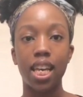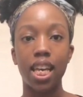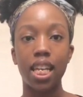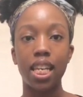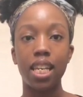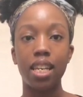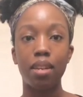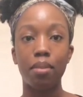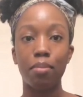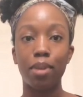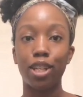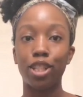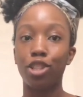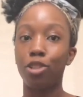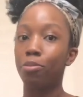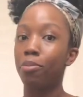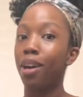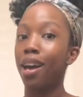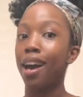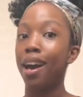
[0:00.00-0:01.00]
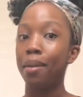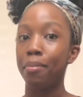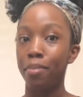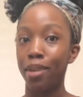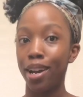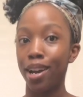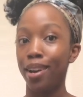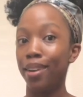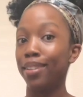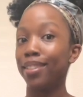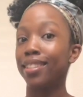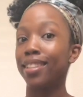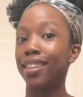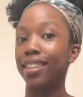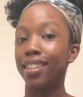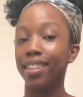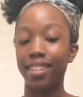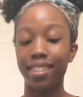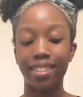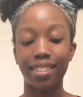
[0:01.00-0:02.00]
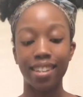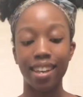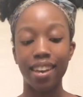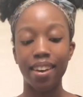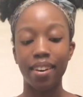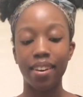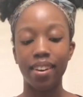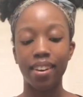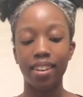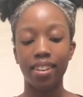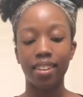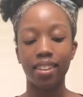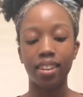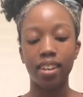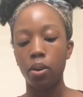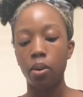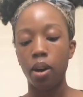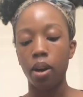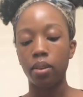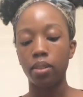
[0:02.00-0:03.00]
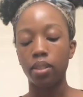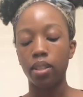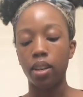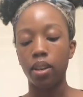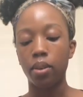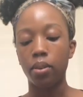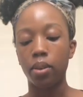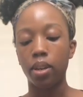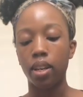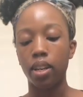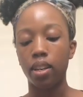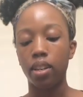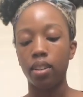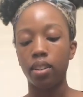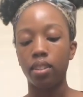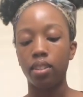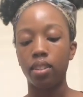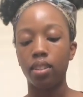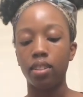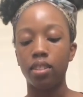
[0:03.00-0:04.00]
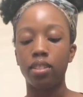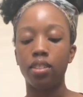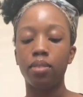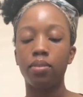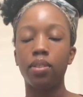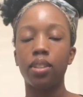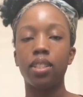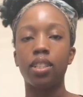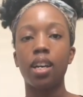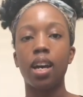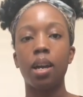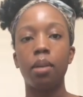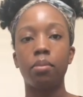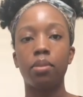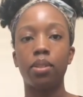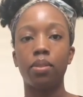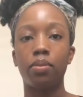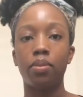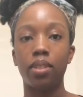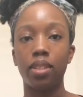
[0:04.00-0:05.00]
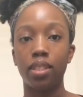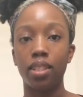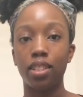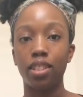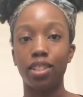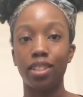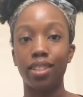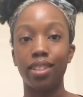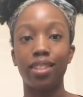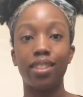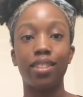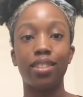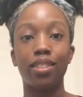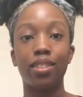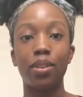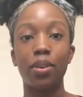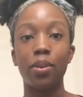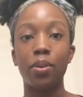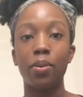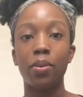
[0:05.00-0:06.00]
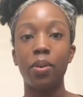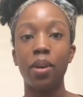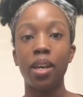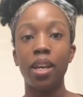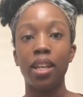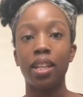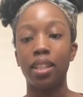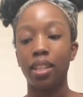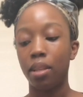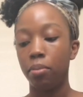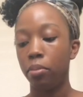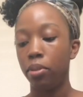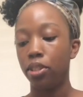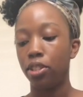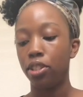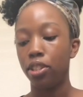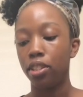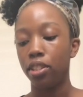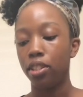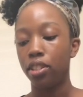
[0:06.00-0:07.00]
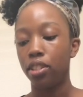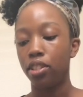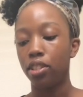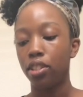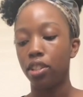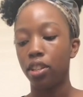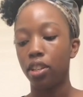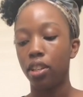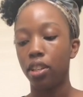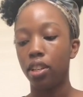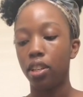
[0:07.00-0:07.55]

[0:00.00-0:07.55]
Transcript: I need to make sure my eyebrows stay on. So I was like, okay, there's different types of physicians, so let me just